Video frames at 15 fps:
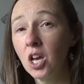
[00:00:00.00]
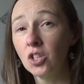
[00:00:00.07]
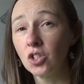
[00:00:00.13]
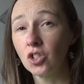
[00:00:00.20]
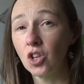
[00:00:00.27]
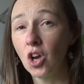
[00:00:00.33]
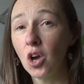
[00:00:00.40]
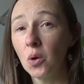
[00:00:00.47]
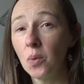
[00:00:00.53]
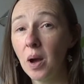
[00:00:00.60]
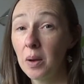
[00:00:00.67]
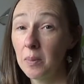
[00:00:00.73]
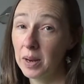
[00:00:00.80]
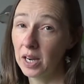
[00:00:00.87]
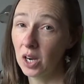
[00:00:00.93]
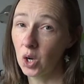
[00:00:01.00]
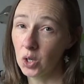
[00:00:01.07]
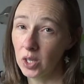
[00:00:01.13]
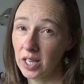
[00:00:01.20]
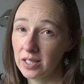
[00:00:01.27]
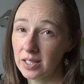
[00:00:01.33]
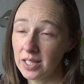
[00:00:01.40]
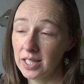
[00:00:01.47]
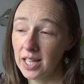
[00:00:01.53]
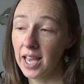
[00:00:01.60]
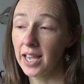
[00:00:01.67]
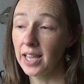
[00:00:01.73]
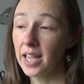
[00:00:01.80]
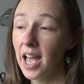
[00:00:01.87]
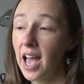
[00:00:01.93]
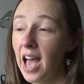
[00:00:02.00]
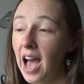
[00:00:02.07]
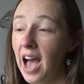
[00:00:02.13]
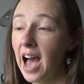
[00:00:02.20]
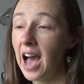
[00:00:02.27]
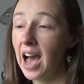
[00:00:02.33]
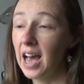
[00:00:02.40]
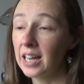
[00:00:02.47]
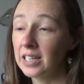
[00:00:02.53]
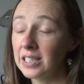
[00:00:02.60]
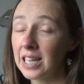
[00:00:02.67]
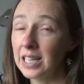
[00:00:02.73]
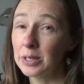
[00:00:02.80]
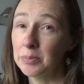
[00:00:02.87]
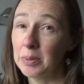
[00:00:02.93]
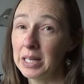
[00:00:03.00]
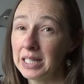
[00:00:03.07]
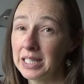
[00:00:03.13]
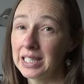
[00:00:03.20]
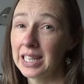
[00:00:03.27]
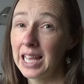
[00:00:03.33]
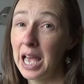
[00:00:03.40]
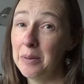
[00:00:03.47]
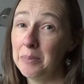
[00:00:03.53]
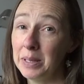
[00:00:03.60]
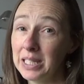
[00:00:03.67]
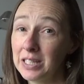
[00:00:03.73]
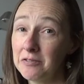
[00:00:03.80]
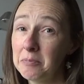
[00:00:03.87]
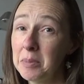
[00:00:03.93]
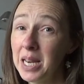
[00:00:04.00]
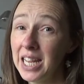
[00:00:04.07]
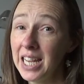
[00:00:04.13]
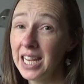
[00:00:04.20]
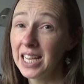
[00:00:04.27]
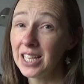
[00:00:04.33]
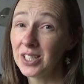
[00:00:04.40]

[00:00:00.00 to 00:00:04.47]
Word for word: So I went along yesterday and I spent a bit of money.